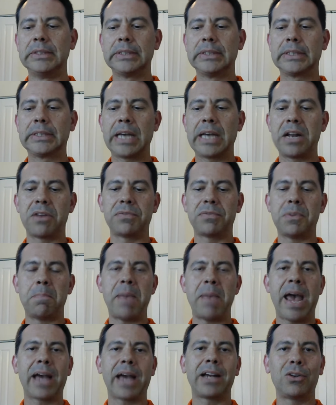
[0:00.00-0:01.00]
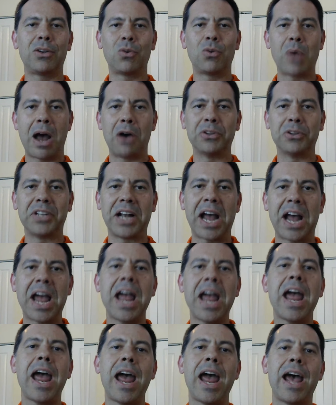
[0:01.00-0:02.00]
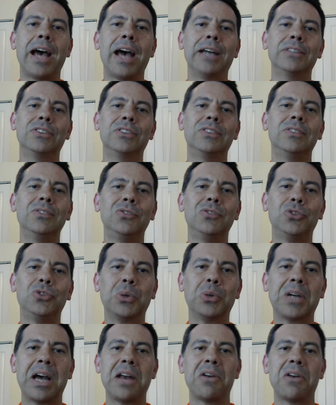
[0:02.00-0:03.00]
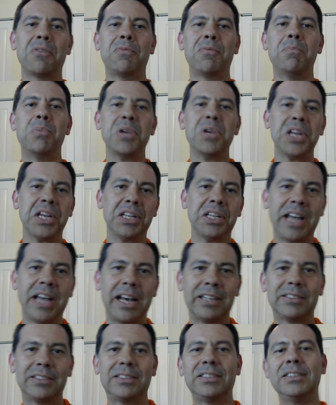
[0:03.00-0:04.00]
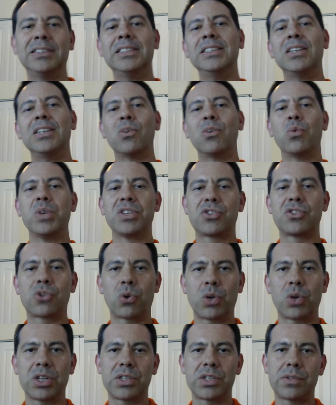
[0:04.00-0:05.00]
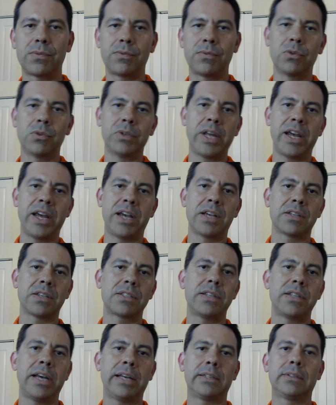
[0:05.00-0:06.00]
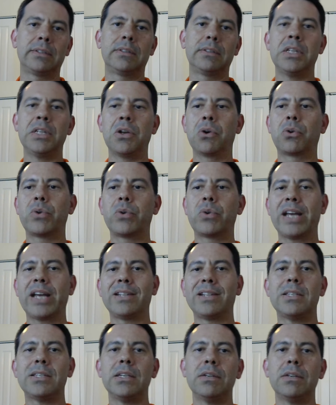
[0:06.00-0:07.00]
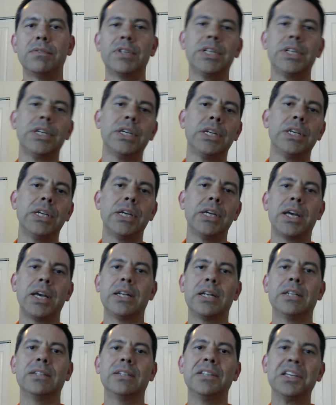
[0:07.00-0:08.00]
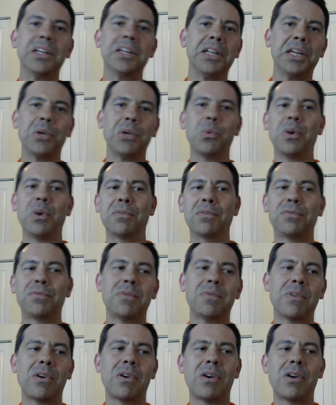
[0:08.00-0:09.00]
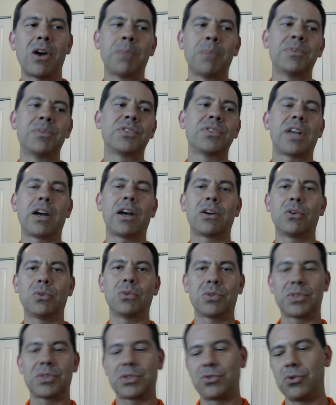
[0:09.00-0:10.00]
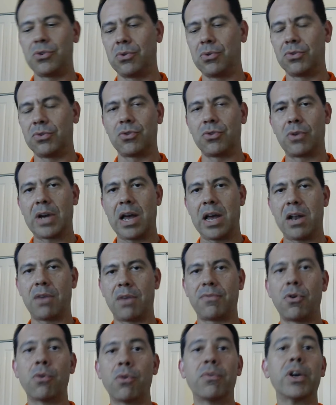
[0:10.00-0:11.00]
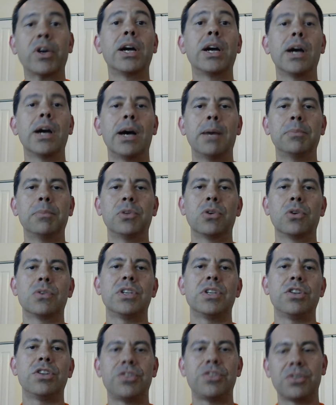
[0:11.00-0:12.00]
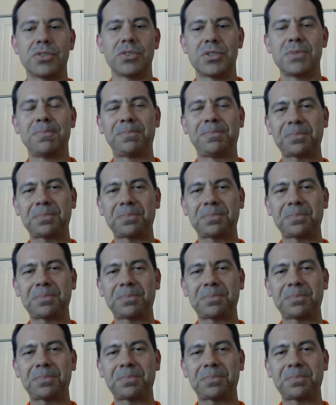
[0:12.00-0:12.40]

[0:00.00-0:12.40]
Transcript: kind of the background that I had to kind of bring that resourcefulness, that, you know, creativity and dealing with obstacles to, to kind of overcome those issues.